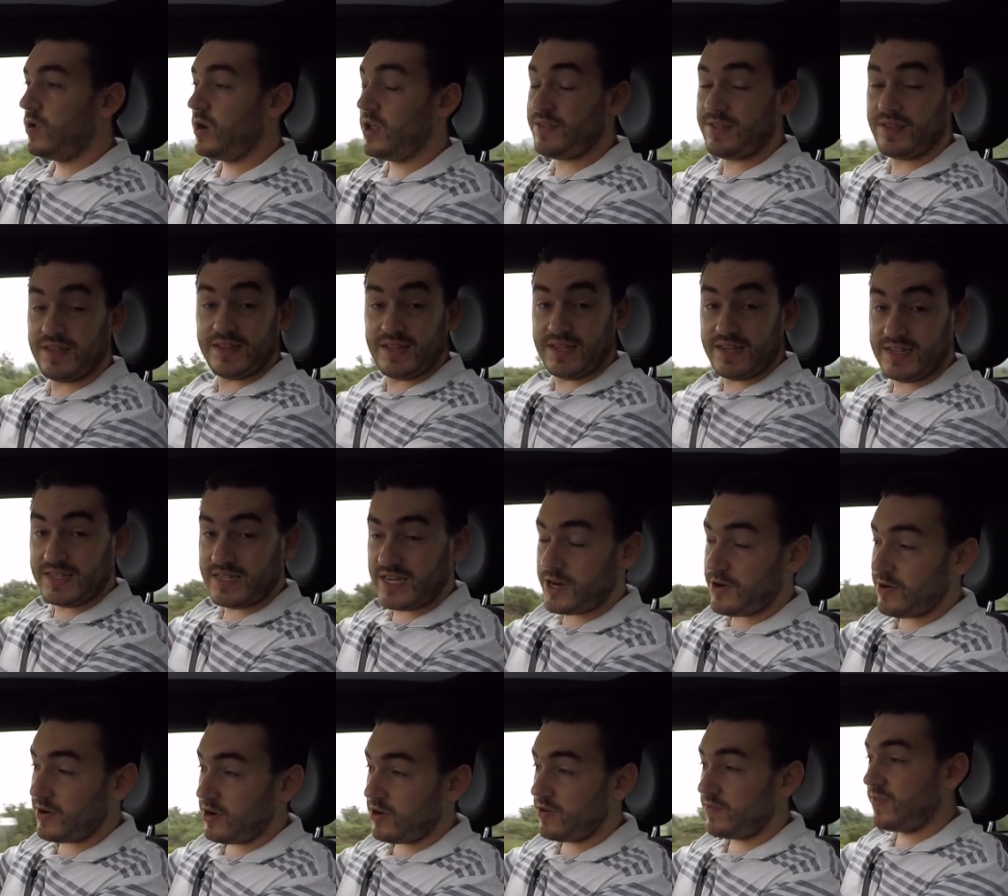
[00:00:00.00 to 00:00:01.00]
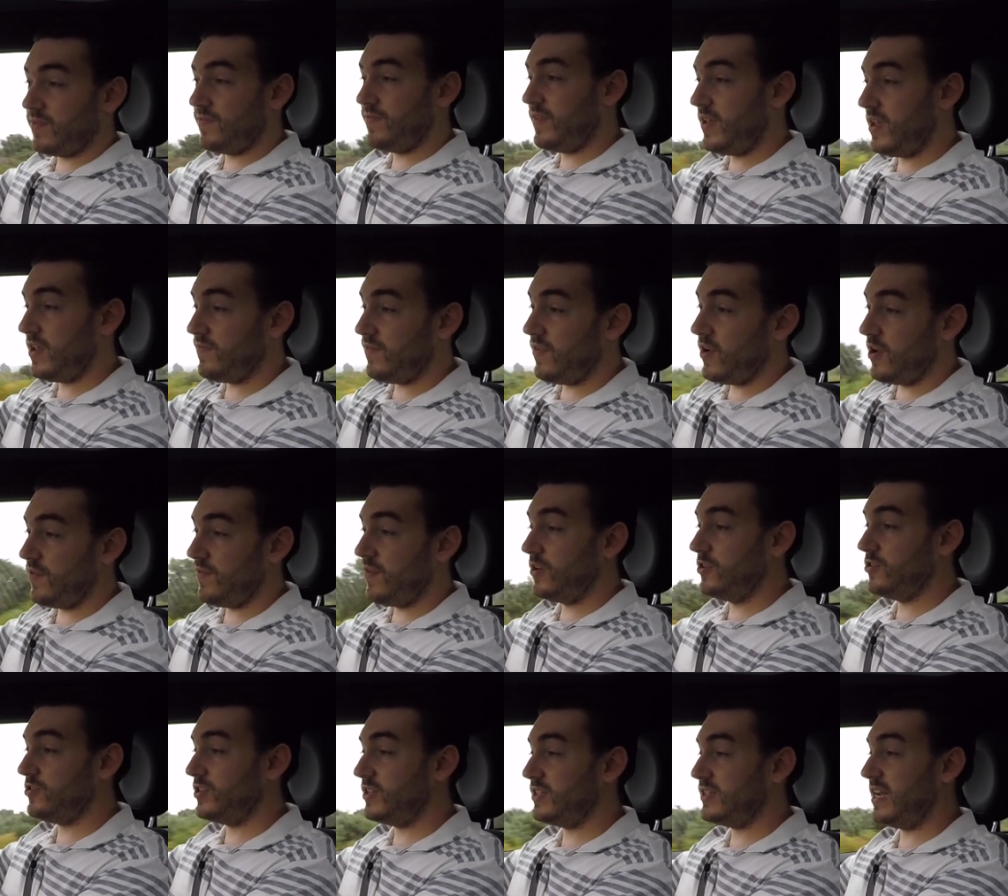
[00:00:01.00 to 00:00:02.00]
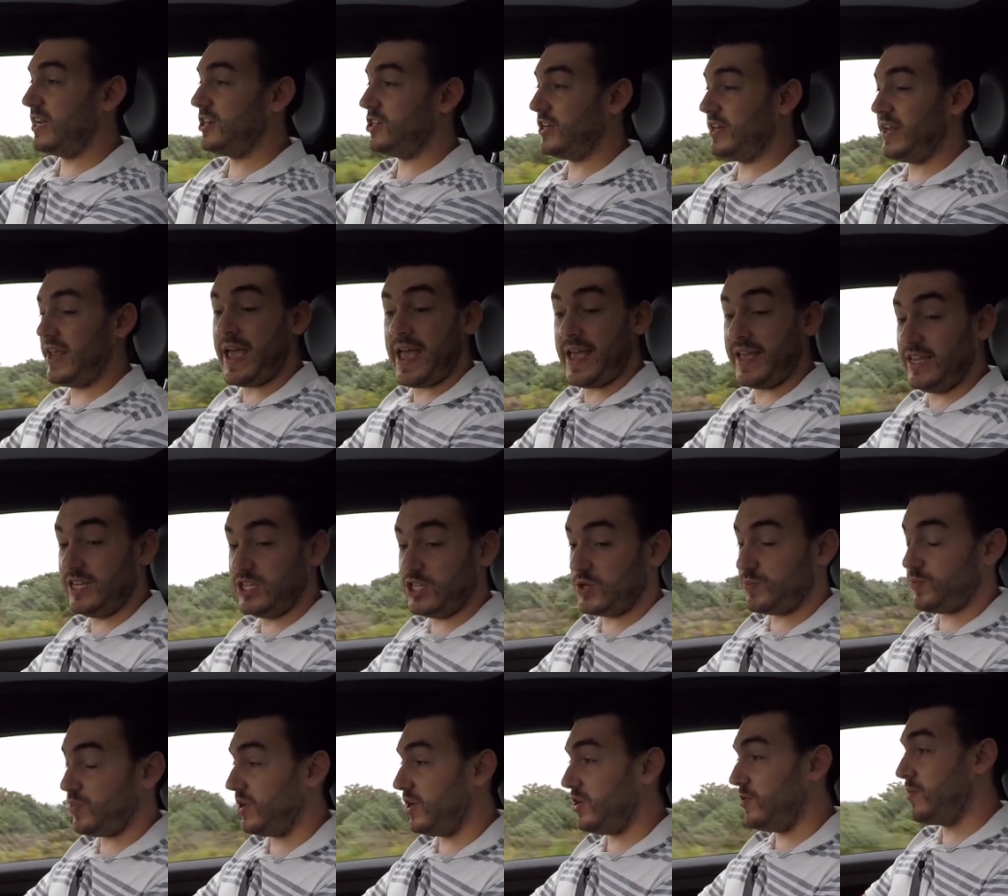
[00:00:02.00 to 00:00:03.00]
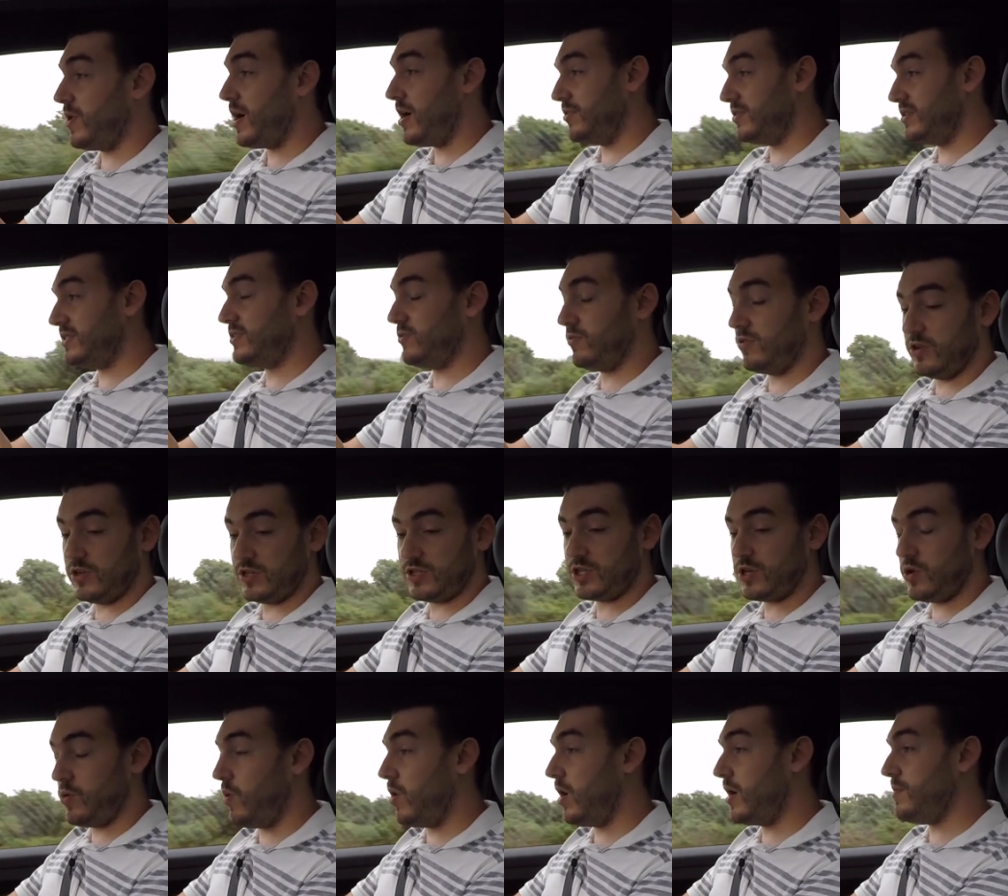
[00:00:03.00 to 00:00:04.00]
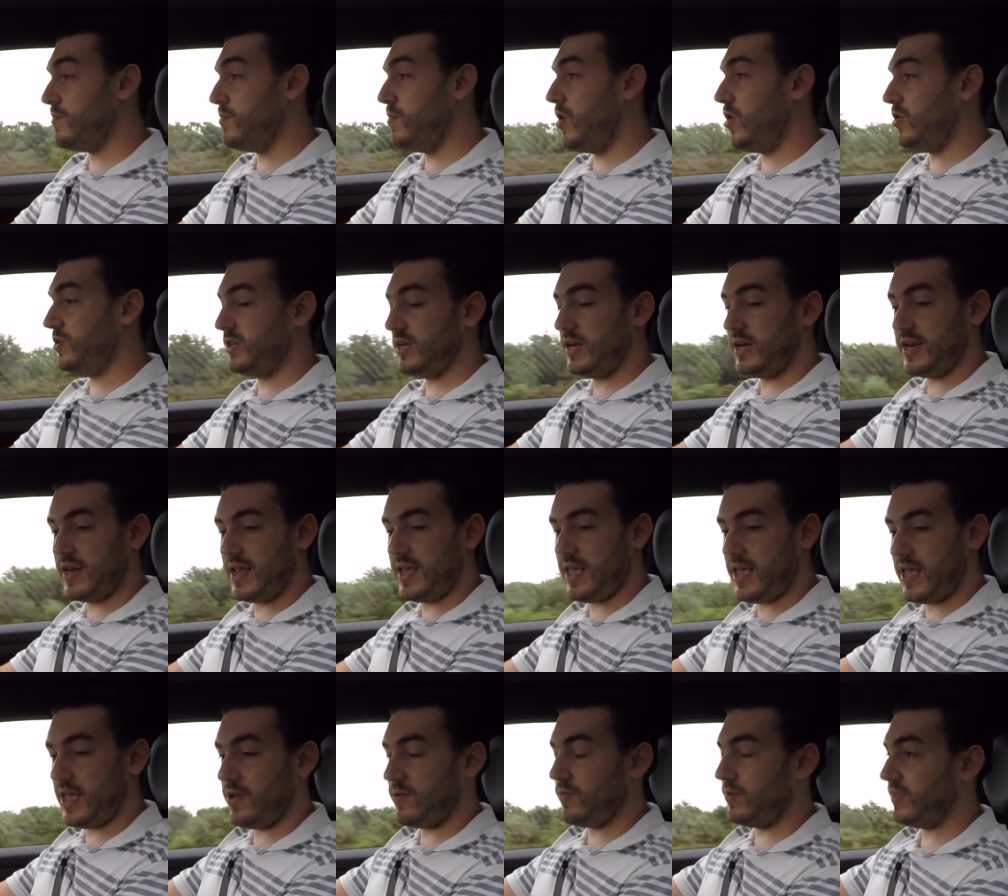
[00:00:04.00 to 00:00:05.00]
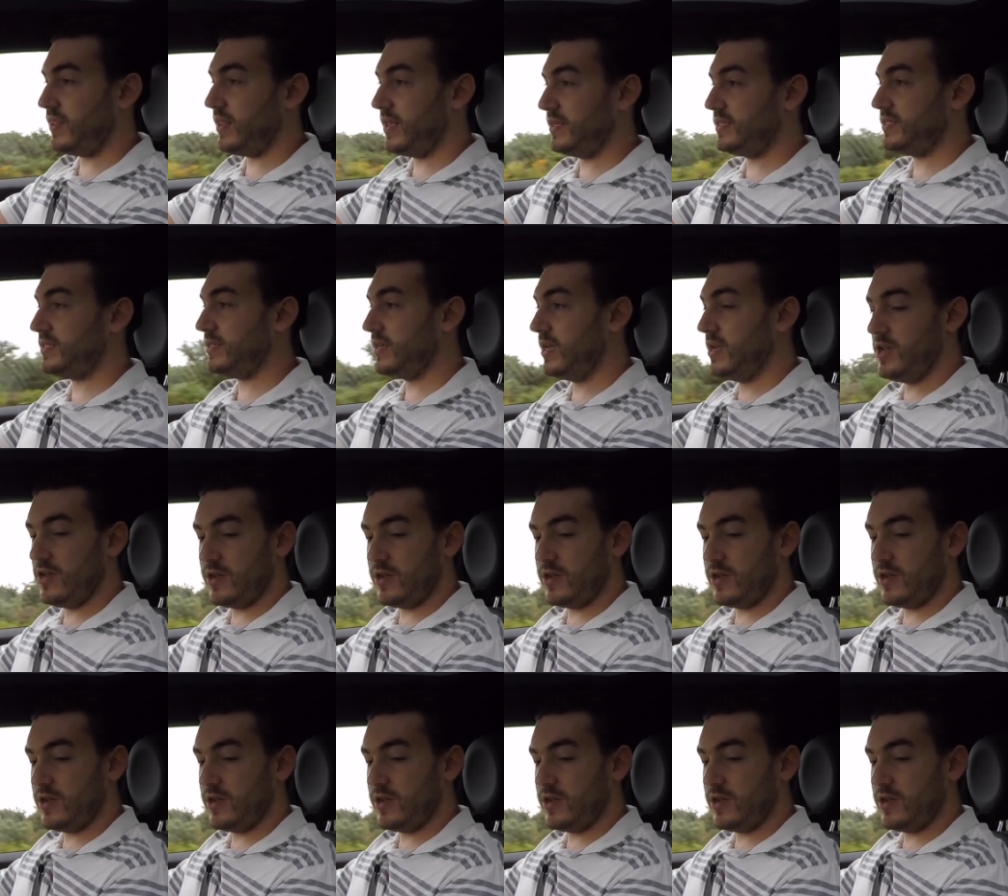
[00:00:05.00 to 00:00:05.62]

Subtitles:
Well, I think the interior of the Fiat 500 has actually aged pretty well. It still looks quite modern in here with this